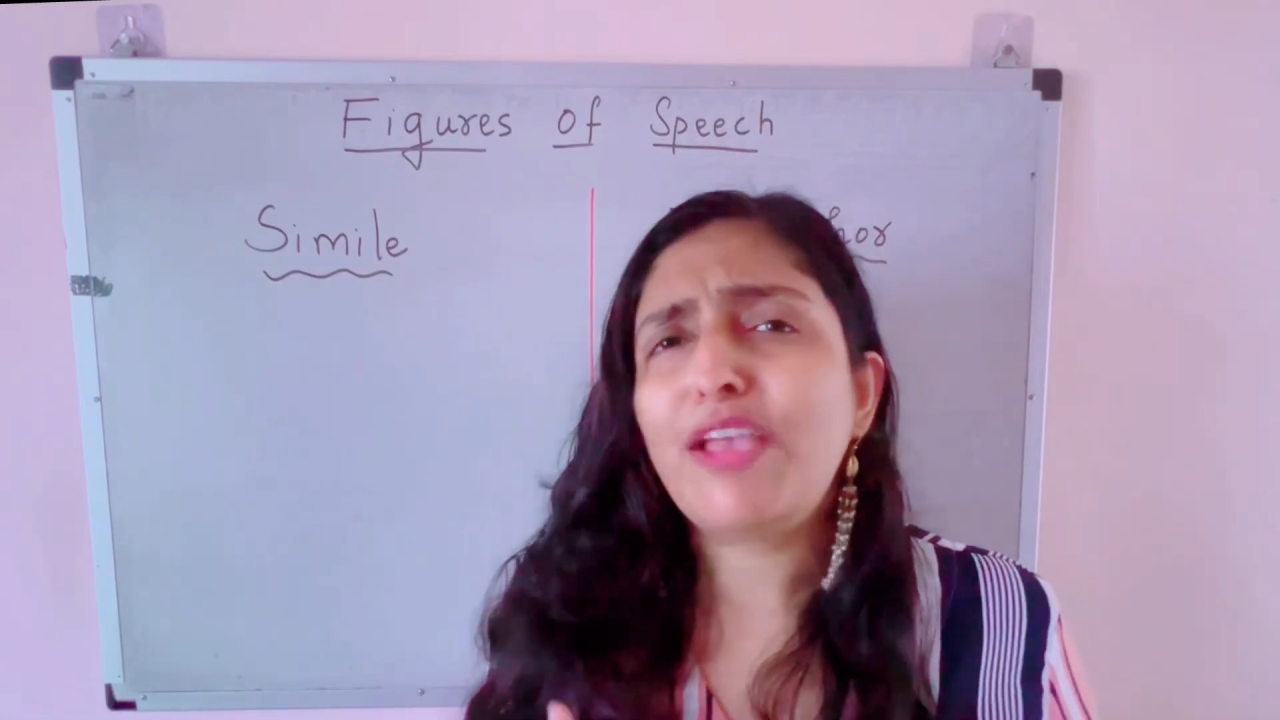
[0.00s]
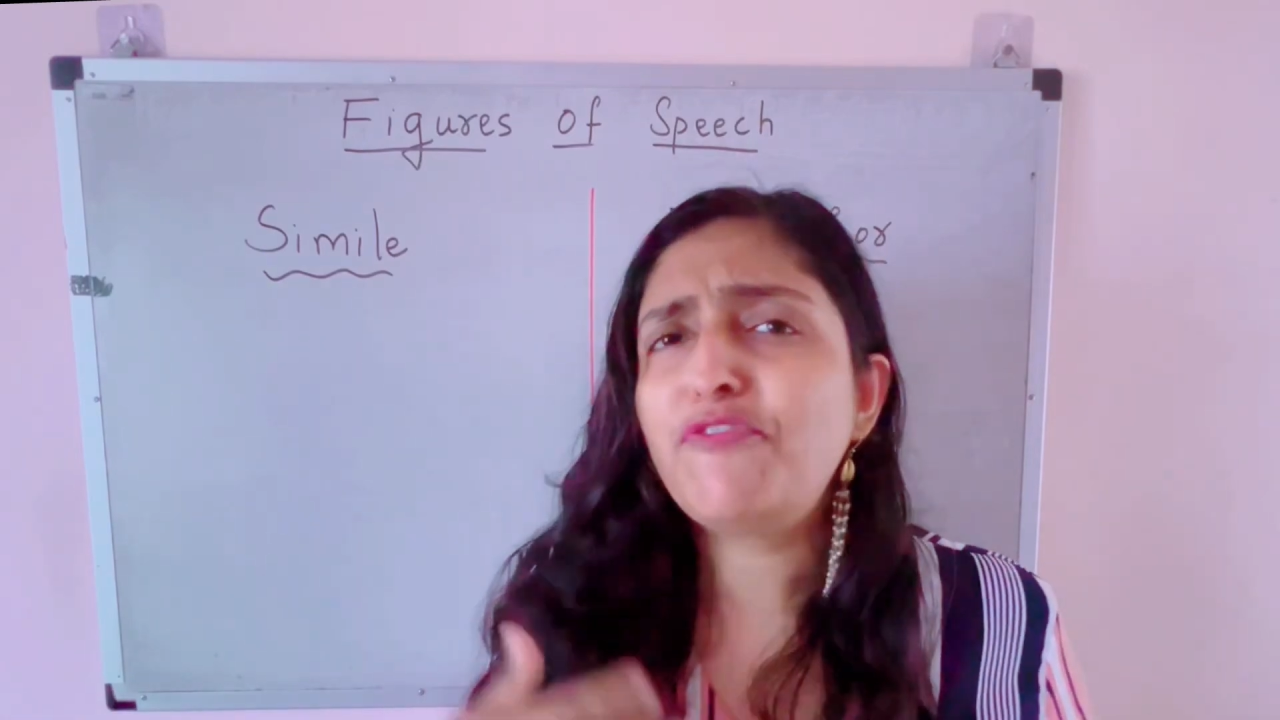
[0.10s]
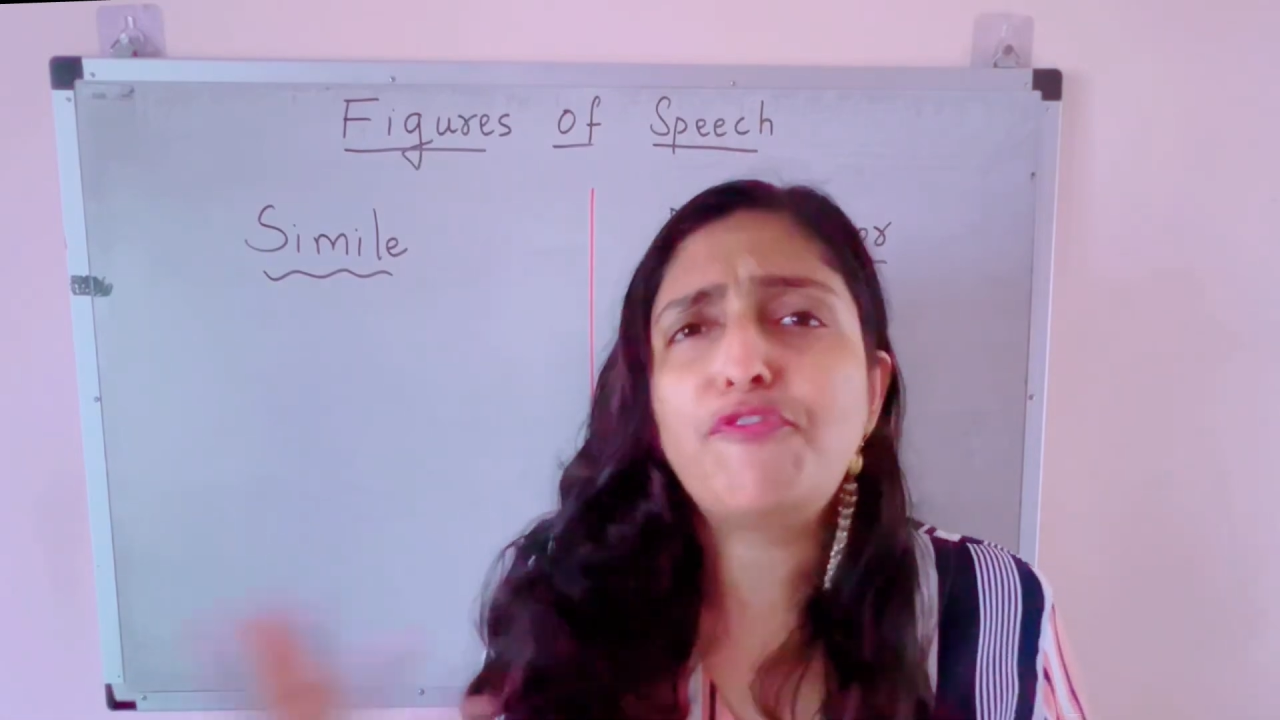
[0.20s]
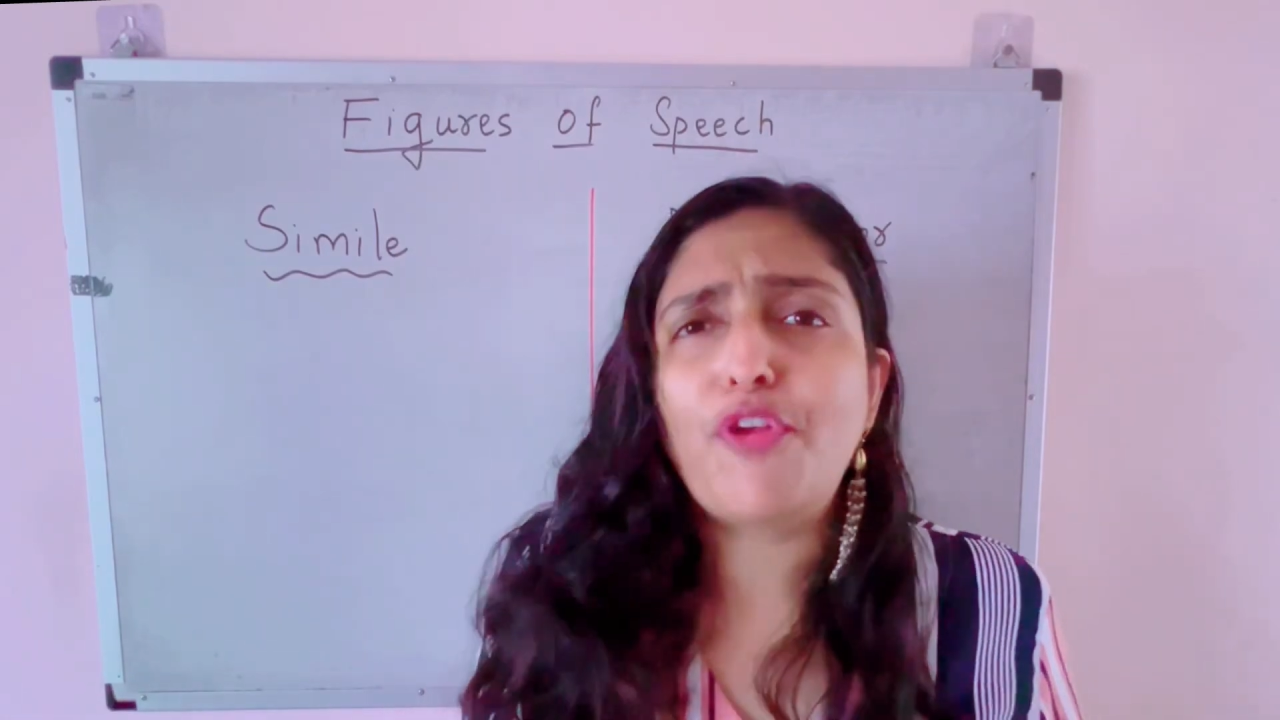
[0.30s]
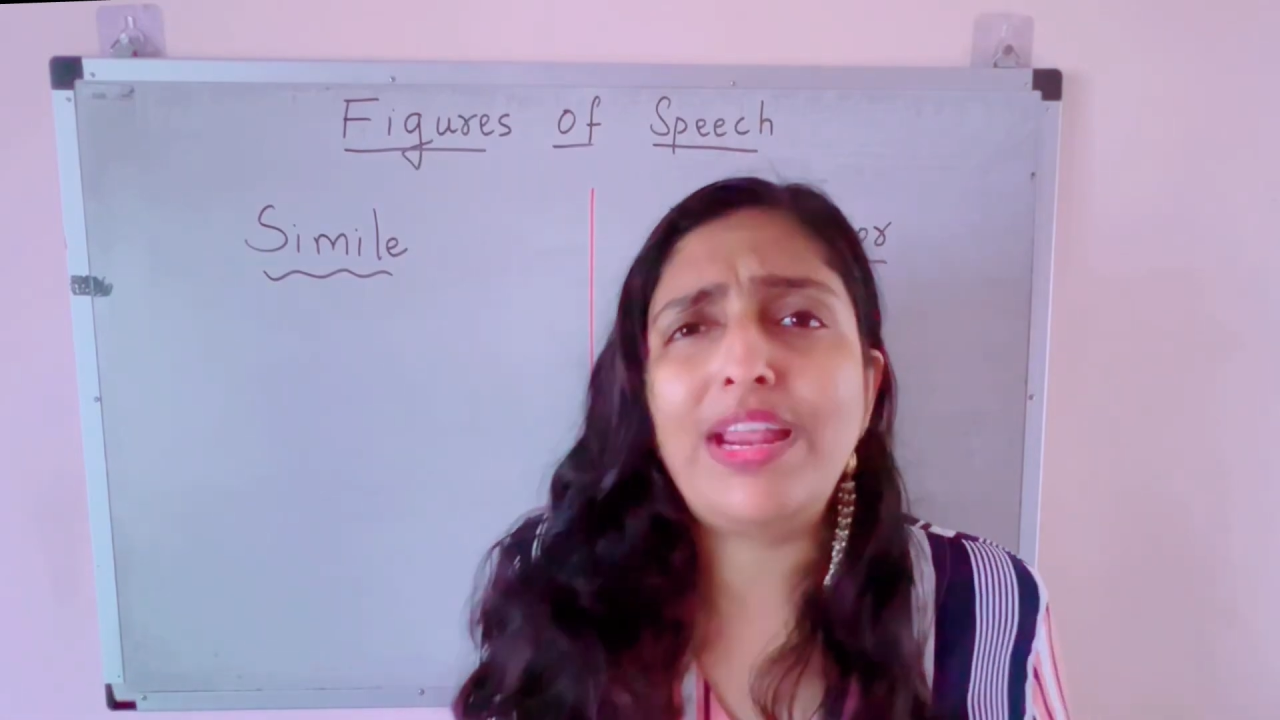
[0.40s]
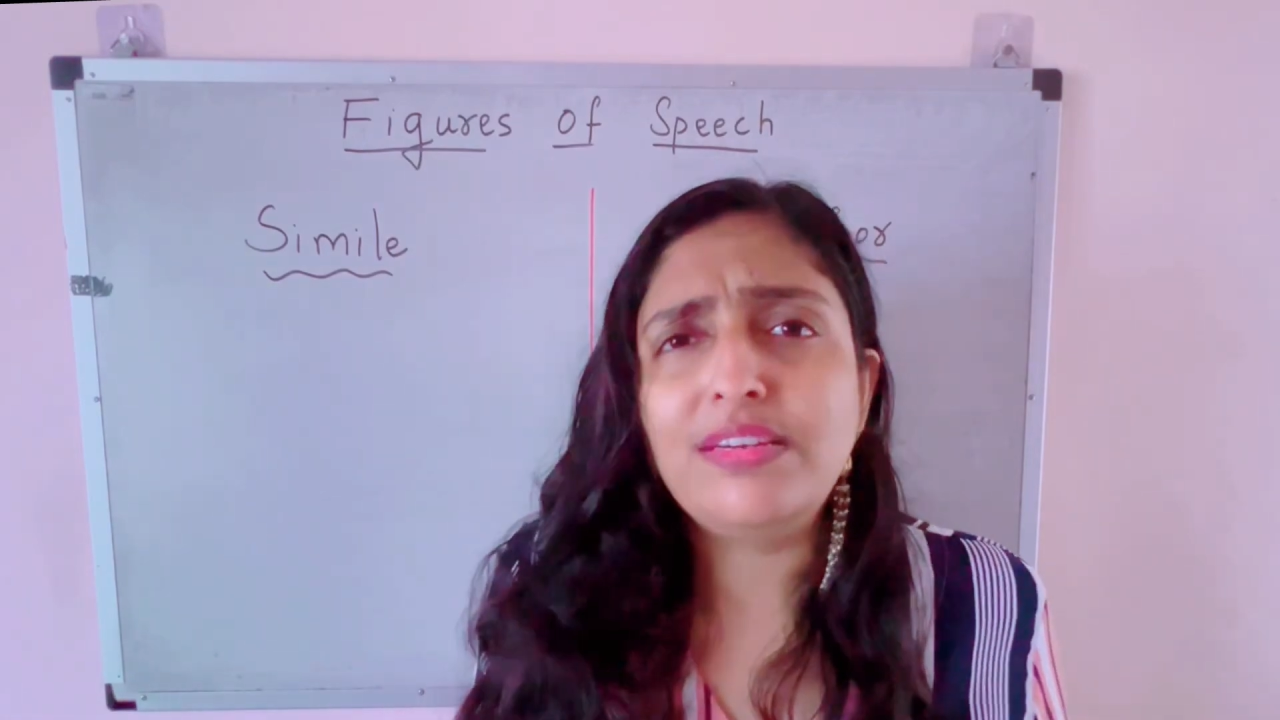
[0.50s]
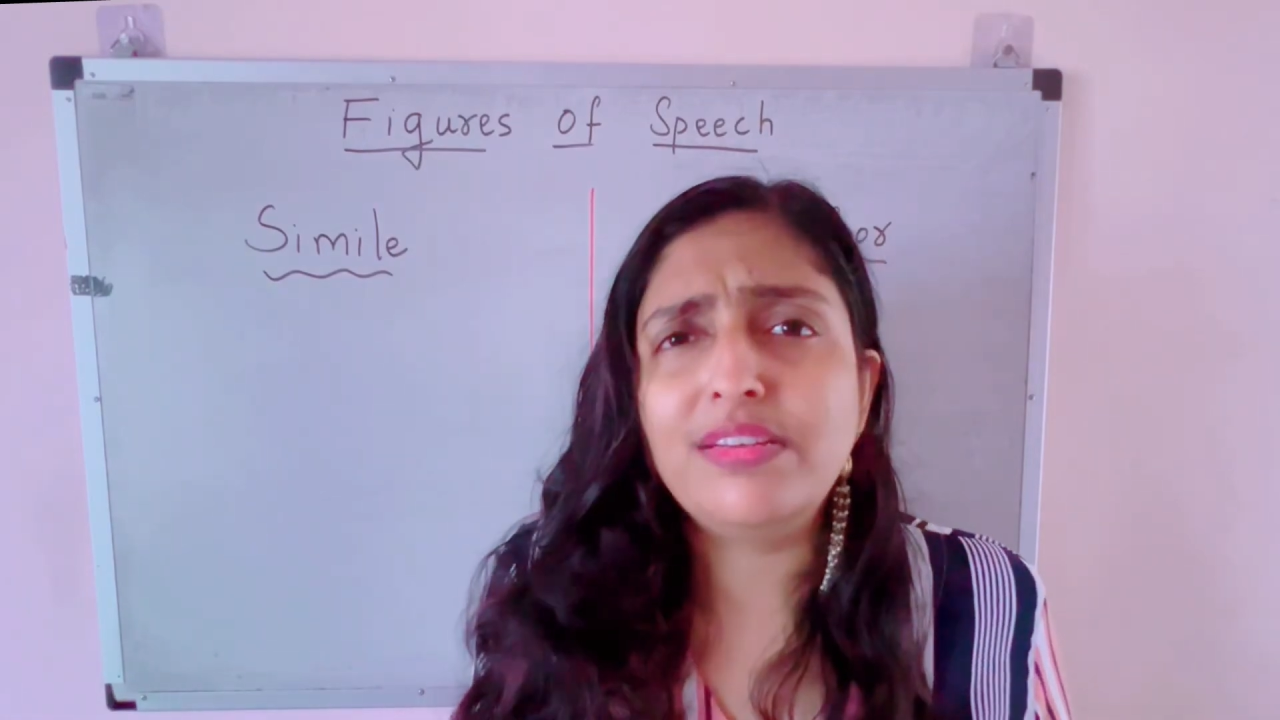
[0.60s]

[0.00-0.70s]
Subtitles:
friend